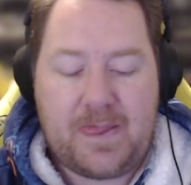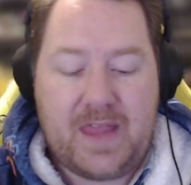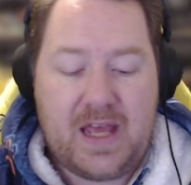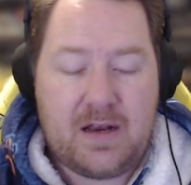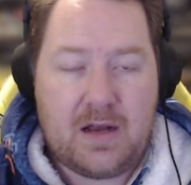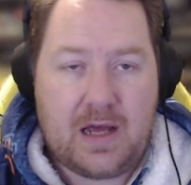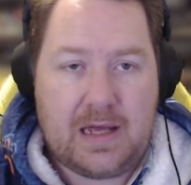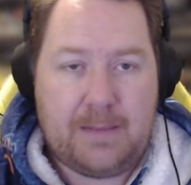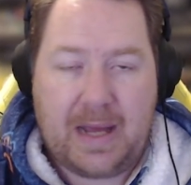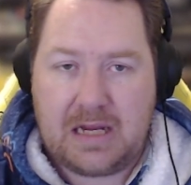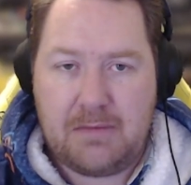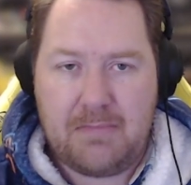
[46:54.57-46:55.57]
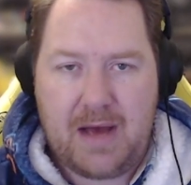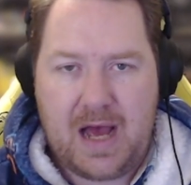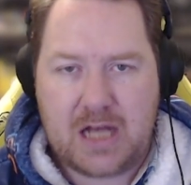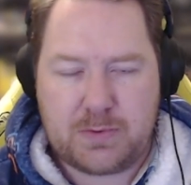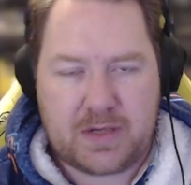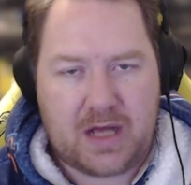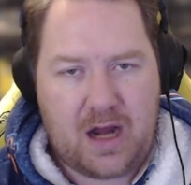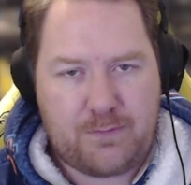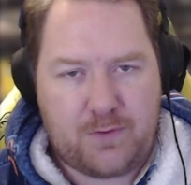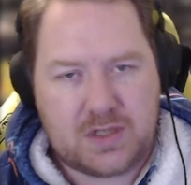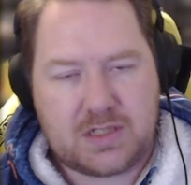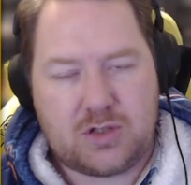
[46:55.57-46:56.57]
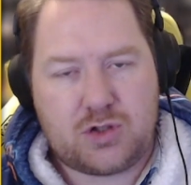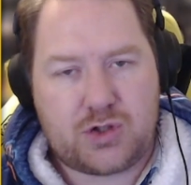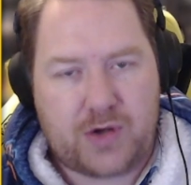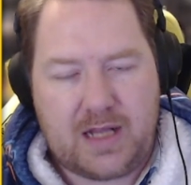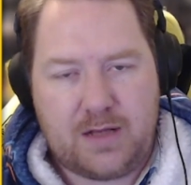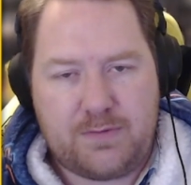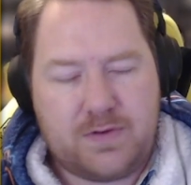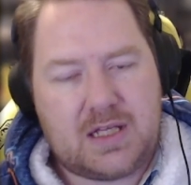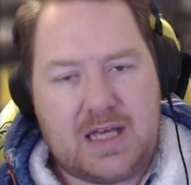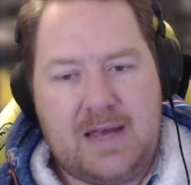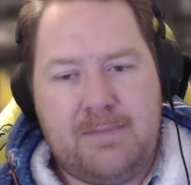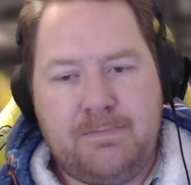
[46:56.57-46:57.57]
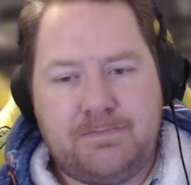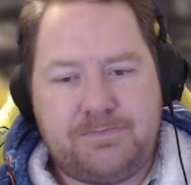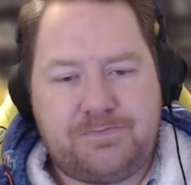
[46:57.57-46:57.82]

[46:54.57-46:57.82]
Then back in March, we got our first trailer for the game,